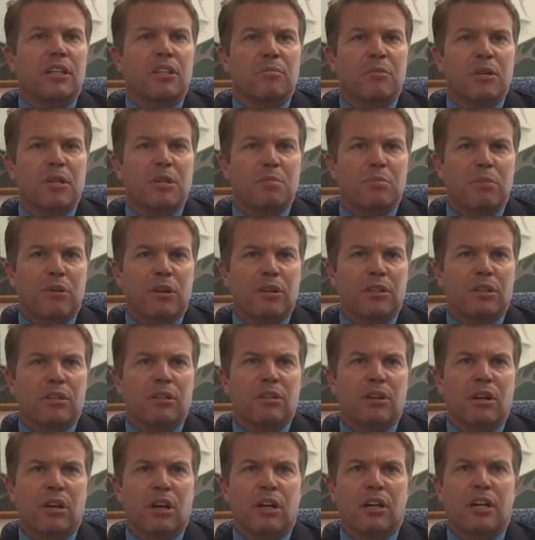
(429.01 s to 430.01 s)
you must park your
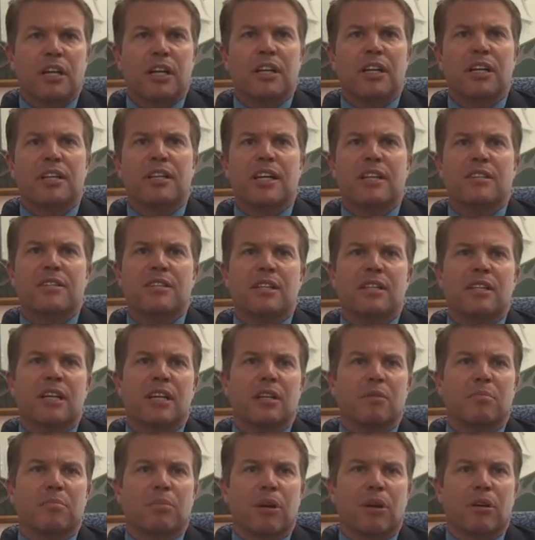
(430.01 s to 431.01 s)
car in a
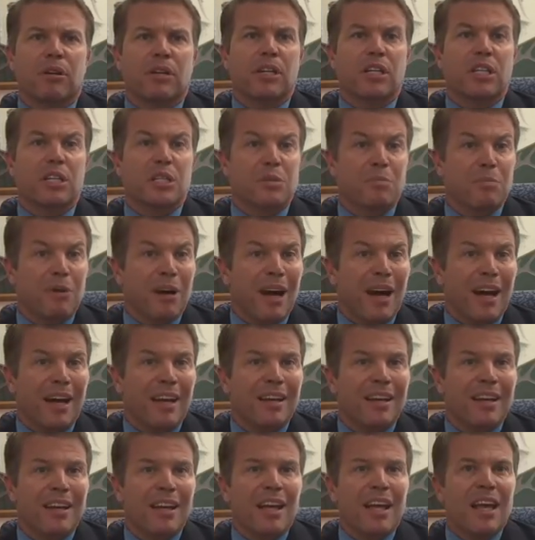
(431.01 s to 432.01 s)
designated parking spot